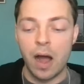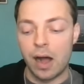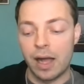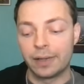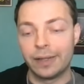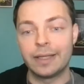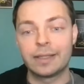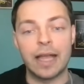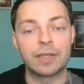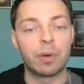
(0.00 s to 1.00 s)
At least
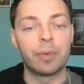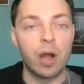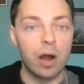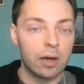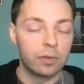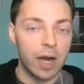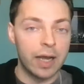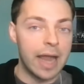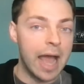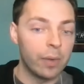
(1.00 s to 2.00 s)
that's where we are
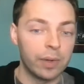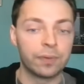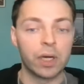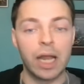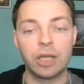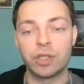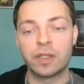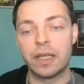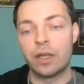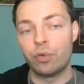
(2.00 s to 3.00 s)
right now in free
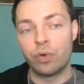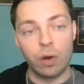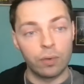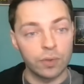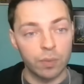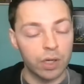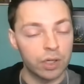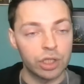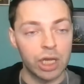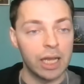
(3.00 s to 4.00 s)
agency. Who knows what
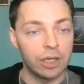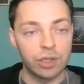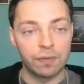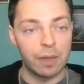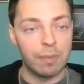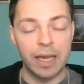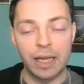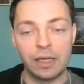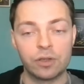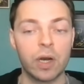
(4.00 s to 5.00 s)
could change if they make
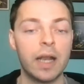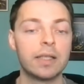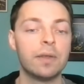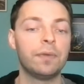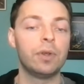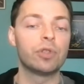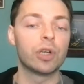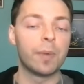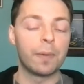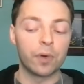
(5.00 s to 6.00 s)
any trades in the
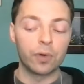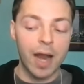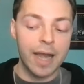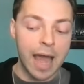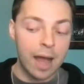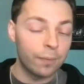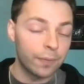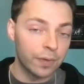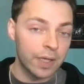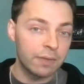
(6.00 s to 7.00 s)
future. But for right now,
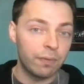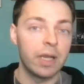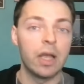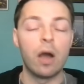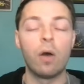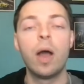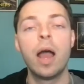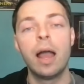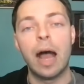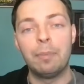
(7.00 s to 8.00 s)
for this video,
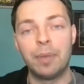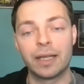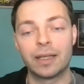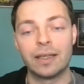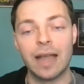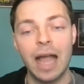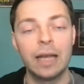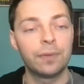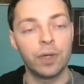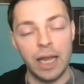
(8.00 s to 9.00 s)
I picked
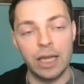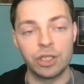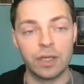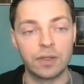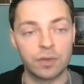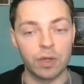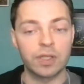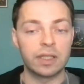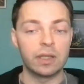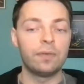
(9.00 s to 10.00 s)
9 free agents who are
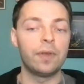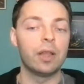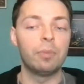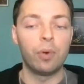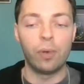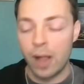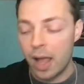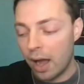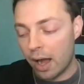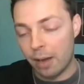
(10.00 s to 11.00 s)
still available,
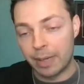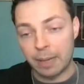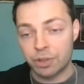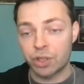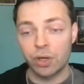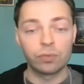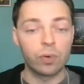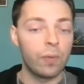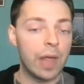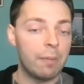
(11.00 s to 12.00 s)
and I'm just going to
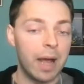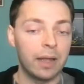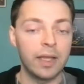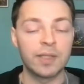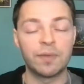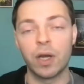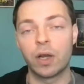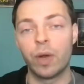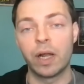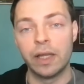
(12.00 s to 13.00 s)
roll down my list very
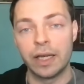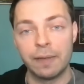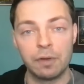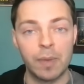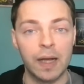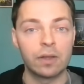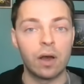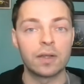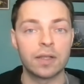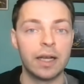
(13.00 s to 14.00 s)
quickly and give you my
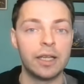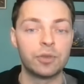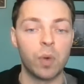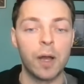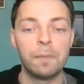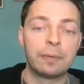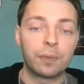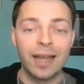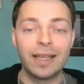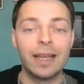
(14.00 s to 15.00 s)
thoughts on each one.
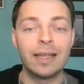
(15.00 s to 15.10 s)
Before I get